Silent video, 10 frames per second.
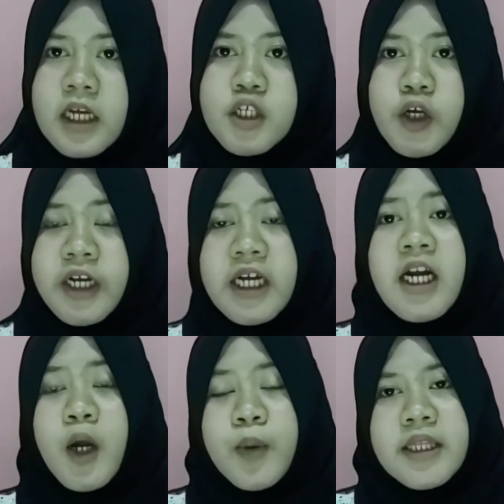So here
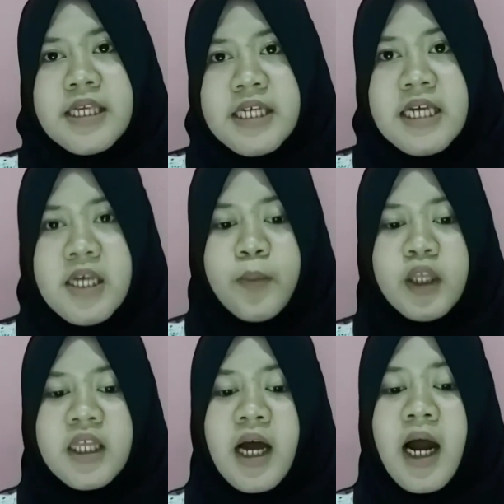I will discuss
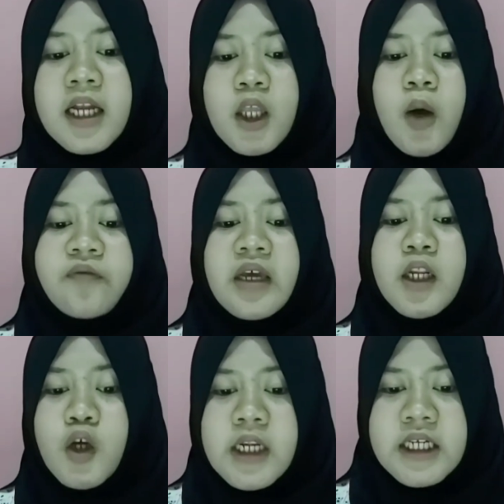about the part of
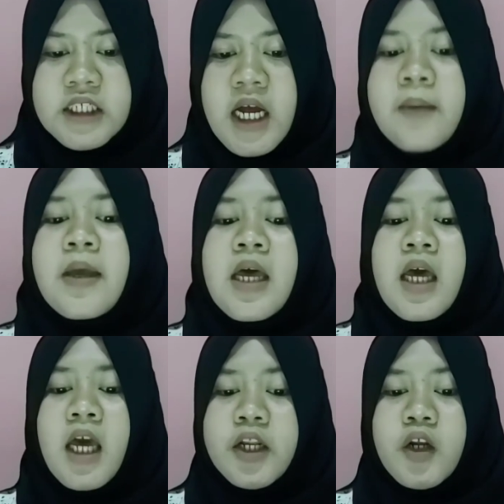Indonesia.
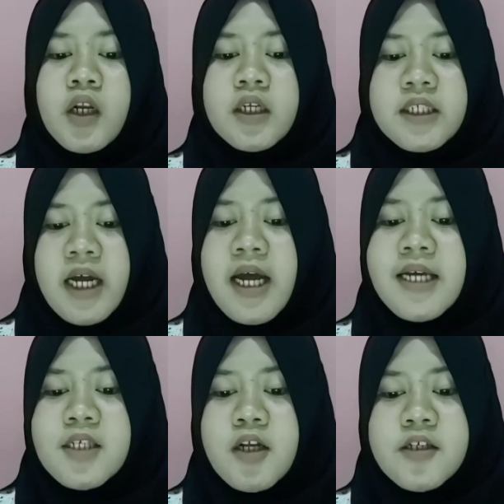Indonesia
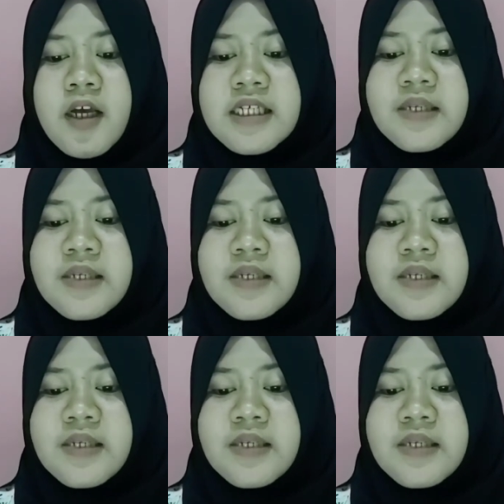has also